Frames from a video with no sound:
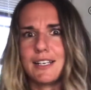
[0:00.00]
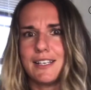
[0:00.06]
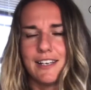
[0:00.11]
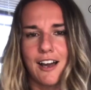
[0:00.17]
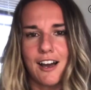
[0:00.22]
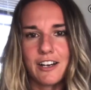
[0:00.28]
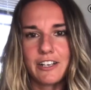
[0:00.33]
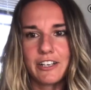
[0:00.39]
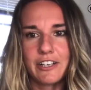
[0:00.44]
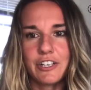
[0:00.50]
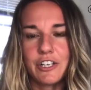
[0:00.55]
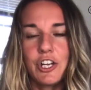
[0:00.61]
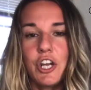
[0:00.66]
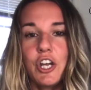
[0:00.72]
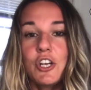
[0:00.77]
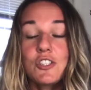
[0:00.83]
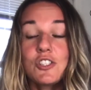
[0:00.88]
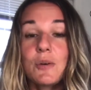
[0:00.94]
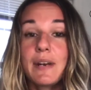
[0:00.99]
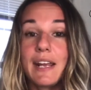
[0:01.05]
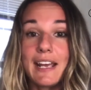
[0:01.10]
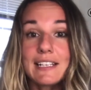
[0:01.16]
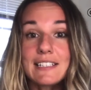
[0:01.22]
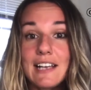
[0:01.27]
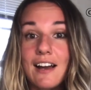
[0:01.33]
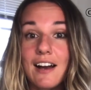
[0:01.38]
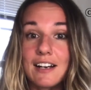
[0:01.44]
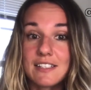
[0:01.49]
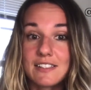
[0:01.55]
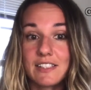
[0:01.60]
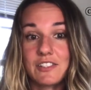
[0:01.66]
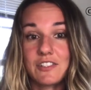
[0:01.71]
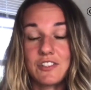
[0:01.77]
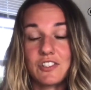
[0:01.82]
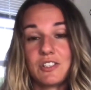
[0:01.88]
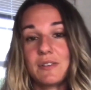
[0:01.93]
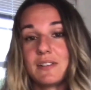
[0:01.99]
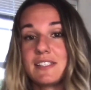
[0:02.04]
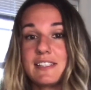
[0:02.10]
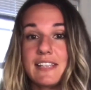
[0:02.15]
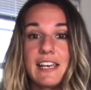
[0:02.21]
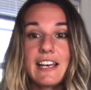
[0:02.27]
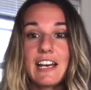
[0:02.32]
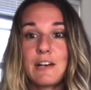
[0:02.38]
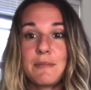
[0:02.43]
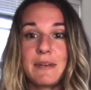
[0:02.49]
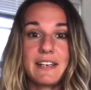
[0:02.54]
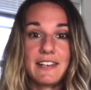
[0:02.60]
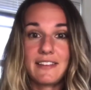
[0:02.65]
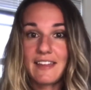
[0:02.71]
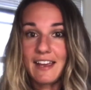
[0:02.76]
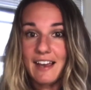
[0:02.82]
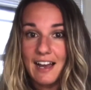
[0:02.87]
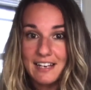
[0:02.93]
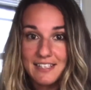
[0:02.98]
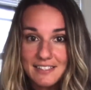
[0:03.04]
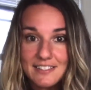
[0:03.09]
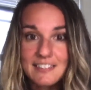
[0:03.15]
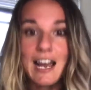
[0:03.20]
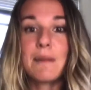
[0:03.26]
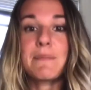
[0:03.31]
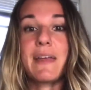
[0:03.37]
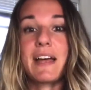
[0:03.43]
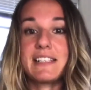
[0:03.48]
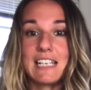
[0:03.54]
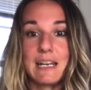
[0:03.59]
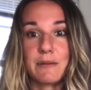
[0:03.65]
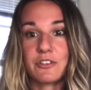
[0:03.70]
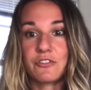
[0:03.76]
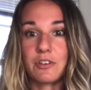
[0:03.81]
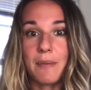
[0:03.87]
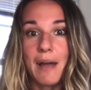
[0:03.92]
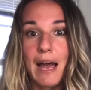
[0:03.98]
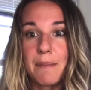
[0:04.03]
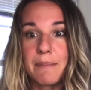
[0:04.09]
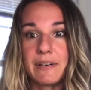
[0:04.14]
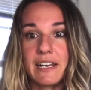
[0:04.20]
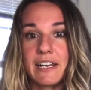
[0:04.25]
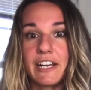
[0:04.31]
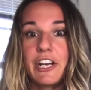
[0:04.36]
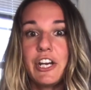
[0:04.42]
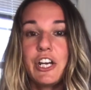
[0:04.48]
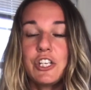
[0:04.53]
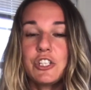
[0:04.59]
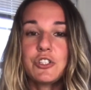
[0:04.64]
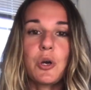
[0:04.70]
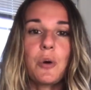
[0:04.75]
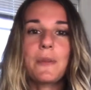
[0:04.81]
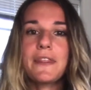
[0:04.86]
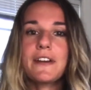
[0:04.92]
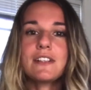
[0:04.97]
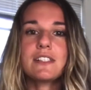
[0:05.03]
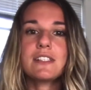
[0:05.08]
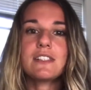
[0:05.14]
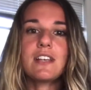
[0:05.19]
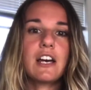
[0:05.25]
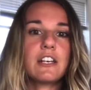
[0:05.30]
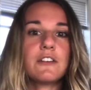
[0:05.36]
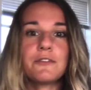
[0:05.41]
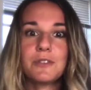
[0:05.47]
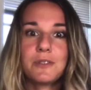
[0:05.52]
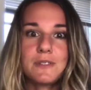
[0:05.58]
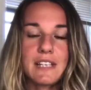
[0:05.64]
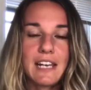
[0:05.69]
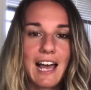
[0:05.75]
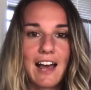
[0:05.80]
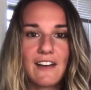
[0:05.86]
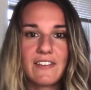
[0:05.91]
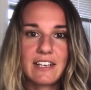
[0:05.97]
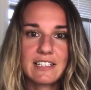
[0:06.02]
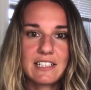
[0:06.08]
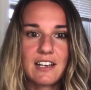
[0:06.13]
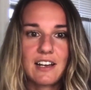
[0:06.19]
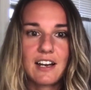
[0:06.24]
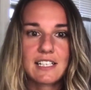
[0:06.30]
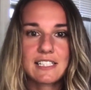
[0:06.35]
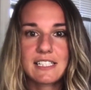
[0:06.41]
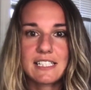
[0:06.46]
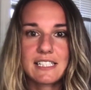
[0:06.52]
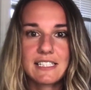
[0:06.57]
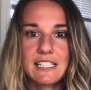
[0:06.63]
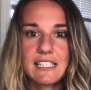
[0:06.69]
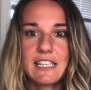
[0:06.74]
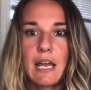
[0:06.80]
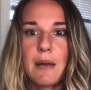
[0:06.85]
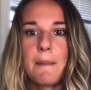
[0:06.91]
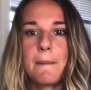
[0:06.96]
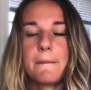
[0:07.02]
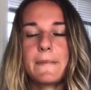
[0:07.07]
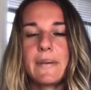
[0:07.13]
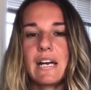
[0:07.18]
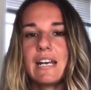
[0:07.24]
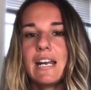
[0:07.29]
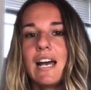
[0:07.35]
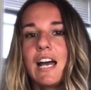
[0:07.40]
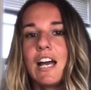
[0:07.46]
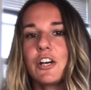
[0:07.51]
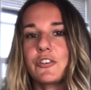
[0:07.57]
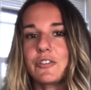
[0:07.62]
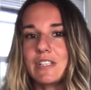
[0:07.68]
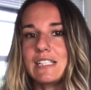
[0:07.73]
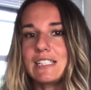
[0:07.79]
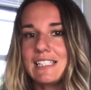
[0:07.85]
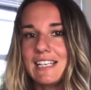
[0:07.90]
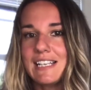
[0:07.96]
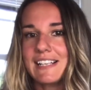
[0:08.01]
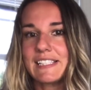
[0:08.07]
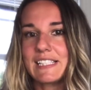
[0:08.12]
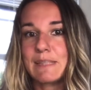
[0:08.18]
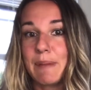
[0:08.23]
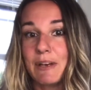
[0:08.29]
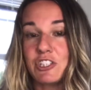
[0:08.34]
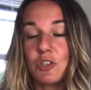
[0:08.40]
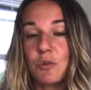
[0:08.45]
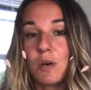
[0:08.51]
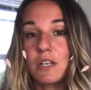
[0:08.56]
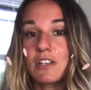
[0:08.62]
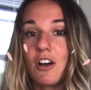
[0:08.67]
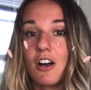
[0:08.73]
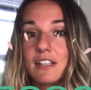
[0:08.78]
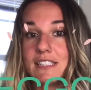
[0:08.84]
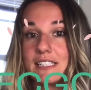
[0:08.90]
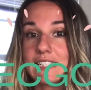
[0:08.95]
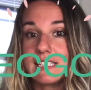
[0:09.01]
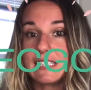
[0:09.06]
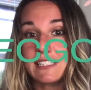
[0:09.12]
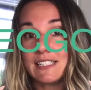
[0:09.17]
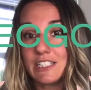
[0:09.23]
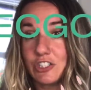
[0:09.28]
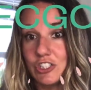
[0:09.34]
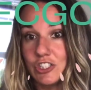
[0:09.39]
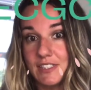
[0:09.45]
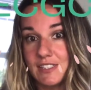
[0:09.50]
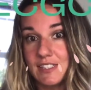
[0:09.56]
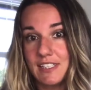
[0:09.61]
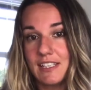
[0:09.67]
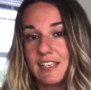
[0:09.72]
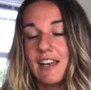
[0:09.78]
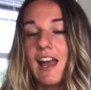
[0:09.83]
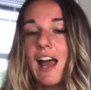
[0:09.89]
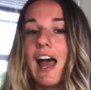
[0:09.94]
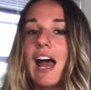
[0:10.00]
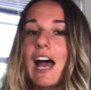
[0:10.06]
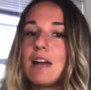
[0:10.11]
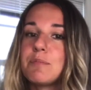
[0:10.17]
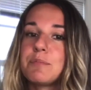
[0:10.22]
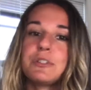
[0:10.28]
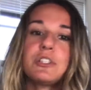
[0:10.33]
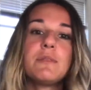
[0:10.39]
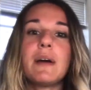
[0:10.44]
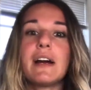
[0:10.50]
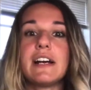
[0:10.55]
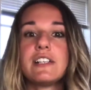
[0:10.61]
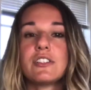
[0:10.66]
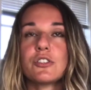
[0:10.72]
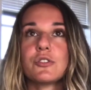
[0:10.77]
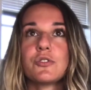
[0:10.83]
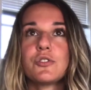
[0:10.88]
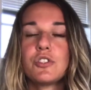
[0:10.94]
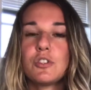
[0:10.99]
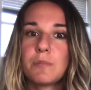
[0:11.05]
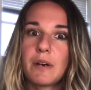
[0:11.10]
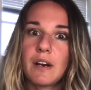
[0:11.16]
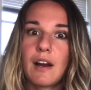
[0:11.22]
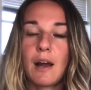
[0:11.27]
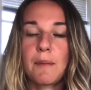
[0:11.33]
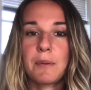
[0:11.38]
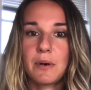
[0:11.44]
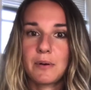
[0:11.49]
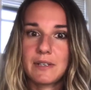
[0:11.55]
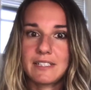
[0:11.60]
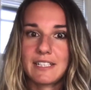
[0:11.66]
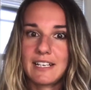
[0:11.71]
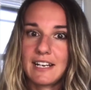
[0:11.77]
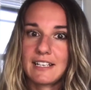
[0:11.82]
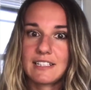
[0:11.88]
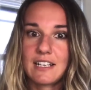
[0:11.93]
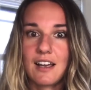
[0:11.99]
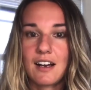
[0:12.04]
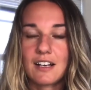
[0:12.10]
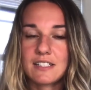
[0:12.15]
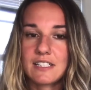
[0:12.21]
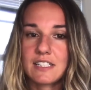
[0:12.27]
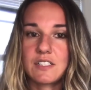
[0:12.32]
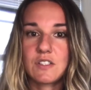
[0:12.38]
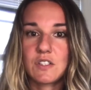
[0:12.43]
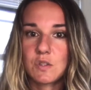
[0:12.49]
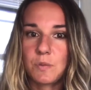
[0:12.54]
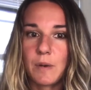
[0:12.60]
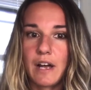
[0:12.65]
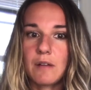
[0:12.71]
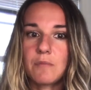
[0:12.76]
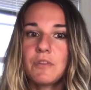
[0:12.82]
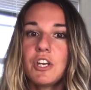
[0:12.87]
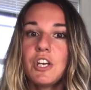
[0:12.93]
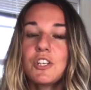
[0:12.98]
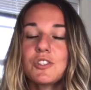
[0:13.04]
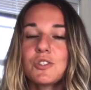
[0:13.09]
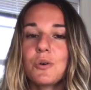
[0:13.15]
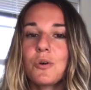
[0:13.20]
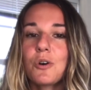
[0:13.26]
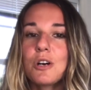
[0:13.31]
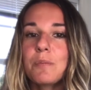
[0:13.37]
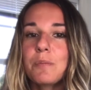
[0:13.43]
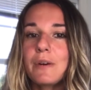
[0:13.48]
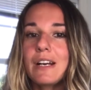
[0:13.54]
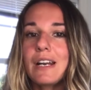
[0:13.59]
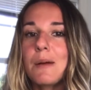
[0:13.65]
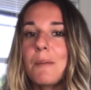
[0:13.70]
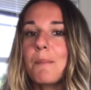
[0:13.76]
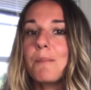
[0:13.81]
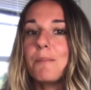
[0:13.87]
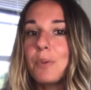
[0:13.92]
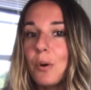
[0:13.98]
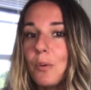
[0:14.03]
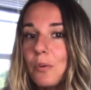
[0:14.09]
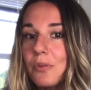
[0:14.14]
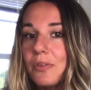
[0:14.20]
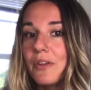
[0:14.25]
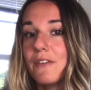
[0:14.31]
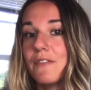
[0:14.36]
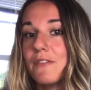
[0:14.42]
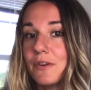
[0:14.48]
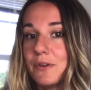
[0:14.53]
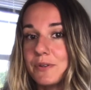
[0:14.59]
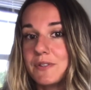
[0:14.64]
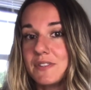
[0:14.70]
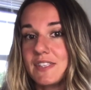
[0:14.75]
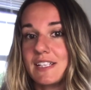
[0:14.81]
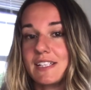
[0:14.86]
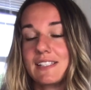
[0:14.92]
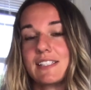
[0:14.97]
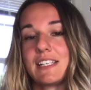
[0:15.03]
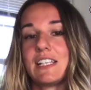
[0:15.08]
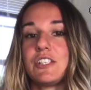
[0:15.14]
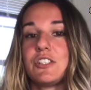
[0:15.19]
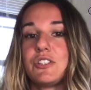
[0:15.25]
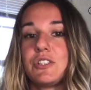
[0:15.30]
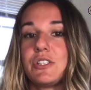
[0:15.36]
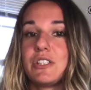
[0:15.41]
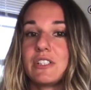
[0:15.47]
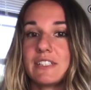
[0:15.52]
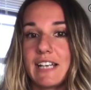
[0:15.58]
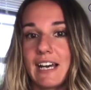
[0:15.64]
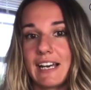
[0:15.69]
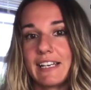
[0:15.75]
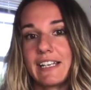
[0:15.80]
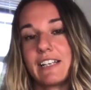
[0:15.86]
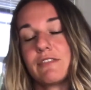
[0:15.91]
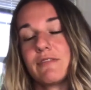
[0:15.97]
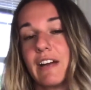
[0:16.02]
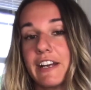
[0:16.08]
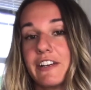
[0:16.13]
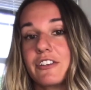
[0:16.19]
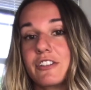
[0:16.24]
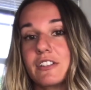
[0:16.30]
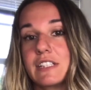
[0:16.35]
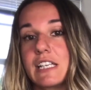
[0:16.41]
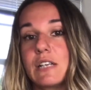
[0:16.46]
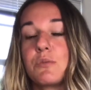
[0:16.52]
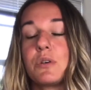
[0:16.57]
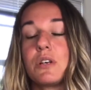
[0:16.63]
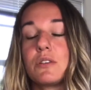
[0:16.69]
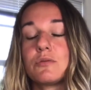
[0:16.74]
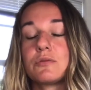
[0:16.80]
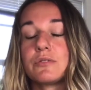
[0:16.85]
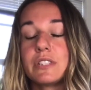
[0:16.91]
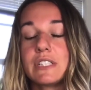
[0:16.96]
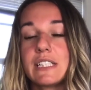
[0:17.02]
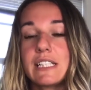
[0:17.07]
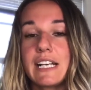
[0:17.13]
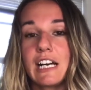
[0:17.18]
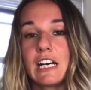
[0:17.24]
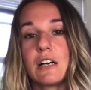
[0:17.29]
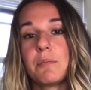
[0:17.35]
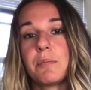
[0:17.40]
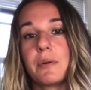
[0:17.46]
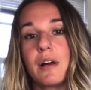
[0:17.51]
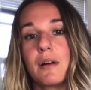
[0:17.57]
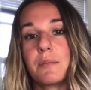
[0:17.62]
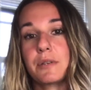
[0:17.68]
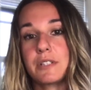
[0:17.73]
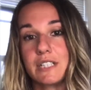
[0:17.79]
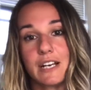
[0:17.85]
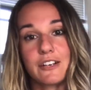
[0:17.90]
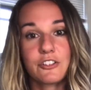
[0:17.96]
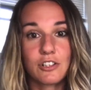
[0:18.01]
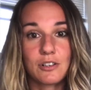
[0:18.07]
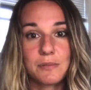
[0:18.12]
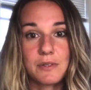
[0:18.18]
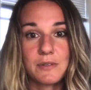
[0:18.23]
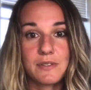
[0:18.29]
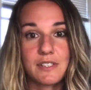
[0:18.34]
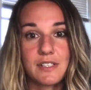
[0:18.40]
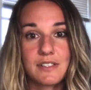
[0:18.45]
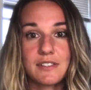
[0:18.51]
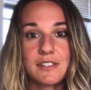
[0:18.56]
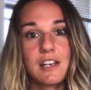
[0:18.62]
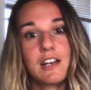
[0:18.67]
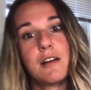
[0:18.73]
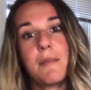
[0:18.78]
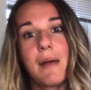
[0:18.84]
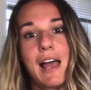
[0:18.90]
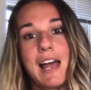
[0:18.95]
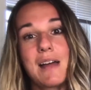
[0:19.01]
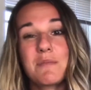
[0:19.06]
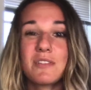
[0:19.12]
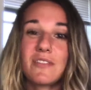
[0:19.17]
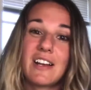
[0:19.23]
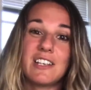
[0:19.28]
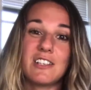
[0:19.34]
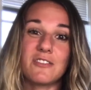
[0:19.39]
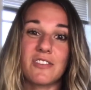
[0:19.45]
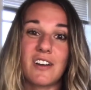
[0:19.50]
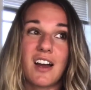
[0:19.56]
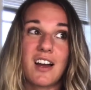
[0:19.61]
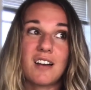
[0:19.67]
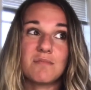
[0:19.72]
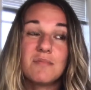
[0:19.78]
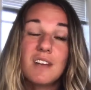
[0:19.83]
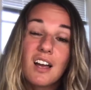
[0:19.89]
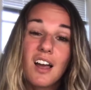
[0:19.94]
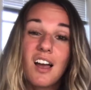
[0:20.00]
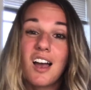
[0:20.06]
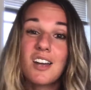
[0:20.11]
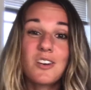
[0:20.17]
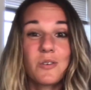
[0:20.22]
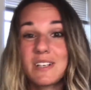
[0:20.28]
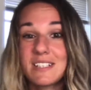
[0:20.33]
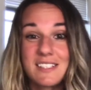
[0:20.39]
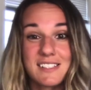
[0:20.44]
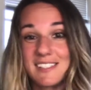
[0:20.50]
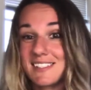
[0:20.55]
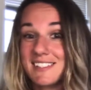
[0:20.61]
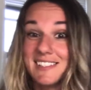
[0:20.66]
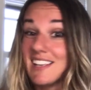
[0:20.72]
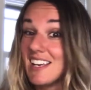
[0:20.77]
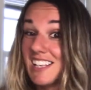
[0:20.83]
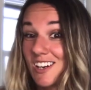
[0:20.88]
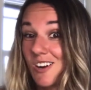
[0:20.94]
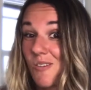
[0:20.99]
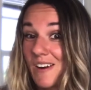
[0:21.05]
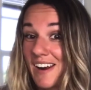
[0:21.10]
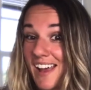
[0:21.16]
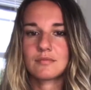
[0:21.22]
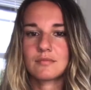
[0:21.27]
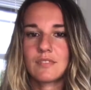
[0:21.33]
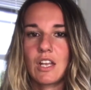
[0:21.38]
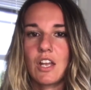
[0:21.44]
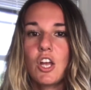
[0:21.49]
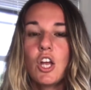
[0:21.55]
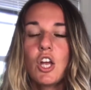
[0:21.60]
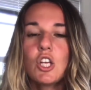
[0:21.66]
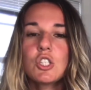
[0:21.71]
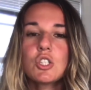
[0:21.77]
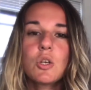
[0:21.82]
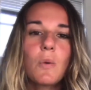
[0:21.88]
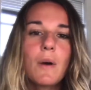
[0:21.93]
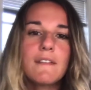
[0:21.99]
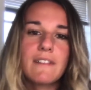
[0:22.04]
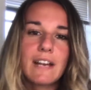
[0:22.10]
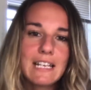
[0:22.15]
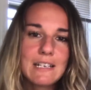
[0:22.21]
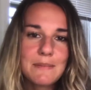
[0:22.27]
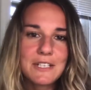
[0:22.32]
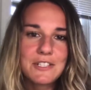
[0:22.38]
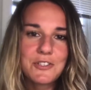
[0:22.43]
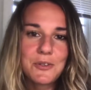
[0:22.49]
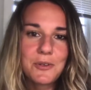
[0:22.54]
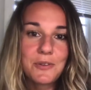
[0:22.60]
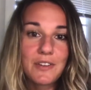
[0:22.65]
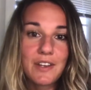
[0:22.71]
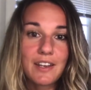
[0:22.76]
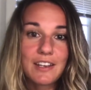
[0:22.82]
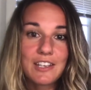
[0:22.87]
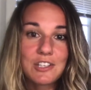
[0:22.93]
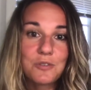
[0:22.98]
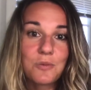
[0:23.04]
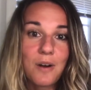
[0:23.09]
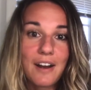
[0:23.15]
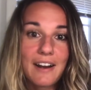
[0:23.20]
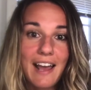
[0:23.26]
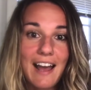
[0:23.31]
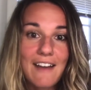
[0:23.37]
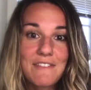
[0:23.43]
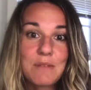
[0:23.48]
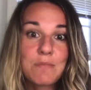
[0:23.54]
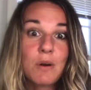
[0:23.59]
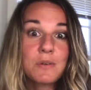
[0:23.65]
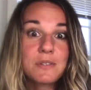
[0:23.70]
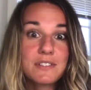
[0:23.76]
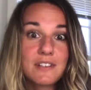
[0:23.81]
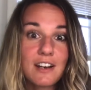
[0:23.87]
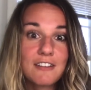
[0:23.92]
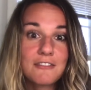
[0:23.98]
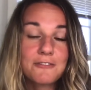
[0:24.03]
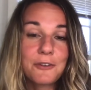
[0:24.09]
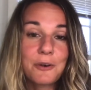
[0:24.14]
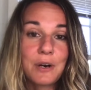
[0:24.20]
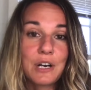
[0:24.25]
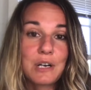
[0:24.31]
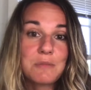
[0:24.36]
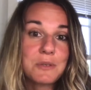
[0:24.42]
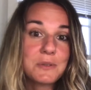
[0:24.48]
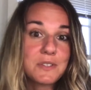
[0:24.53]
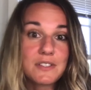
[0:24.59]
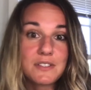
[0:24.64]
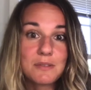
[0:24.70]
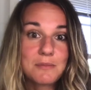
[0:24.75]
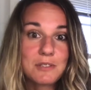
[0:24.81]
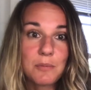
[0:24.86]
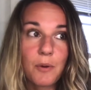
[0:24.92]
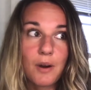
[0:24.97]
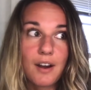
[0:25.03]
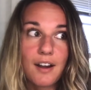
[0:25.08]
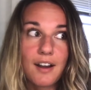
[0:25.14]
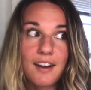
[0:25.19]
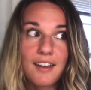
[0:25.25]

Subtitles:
Not good. So what antioxidants do is they come in and they kind of stop that damage from happening. So there's a ton of foods that have antioxidants in them, but green tea has a special one called ECGC, and blueberries are super potent in antioxidants as well. So incorporating both of those things into your diet regularly will really help protect your immune system and prevent you from annoying diseases that you don't want to have. So what vitamin do you think you'd want to have the most of for immune system support?